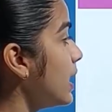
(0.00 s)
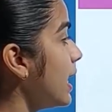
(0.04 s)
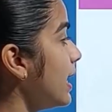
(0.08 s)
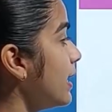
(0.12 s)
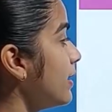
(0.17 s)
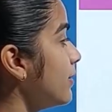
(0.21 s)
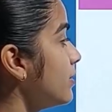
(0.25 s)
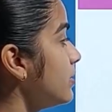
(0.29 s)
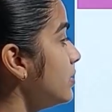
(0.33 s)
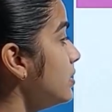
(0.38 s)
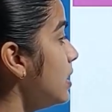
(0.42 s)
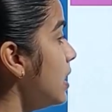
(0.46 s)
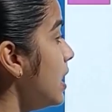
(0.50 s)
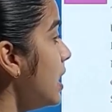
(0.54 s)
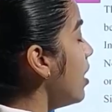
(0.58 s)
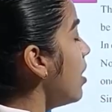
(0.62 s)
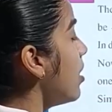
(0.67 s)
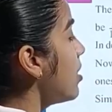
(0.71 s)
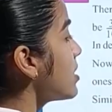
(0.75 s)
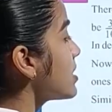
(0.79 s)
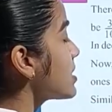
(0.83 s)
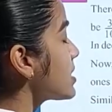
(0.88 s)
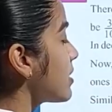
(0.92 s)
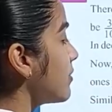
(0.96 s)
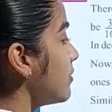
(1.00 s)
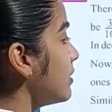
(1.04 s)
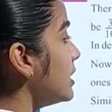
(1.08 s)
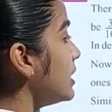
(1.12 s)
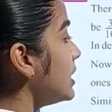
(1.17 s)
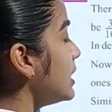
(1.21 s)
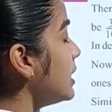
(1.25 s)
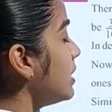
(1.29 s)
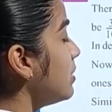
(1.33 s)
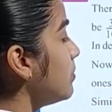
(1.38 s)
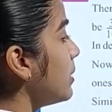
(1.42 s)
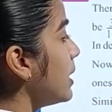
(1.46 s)
and
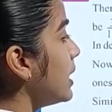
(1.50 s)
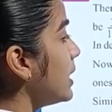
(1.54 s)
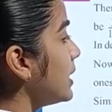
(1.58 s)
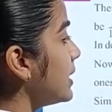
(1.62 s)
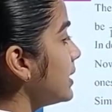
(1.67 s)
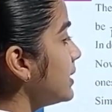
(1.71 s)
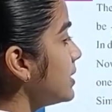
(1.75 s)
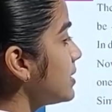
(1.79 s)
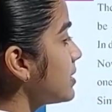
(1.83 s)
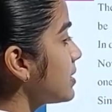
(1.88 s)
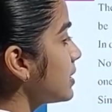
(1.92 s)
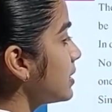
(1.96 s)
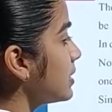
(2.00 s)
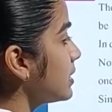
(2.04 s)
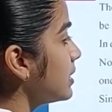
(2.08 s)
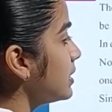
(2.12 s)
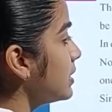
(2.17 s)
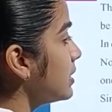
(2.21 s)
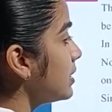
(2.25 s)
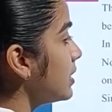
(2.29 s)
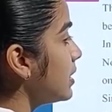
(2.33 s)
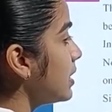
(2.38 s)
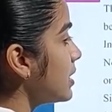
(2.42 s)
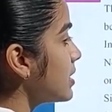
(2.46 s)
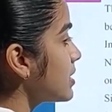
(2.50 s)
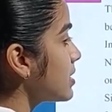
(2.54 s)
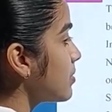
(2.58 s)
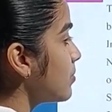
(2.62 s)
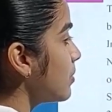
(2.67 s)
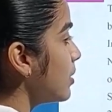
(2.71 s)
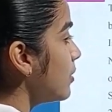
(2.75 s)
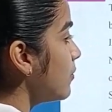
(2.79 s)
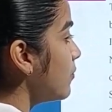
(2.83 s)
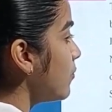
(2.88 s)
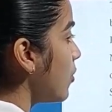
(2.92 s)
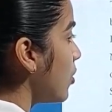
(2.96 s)
17/10 is written in the
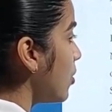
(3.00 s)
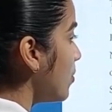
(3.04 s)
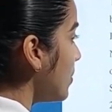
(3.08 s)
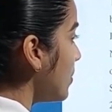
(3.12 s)
decimal form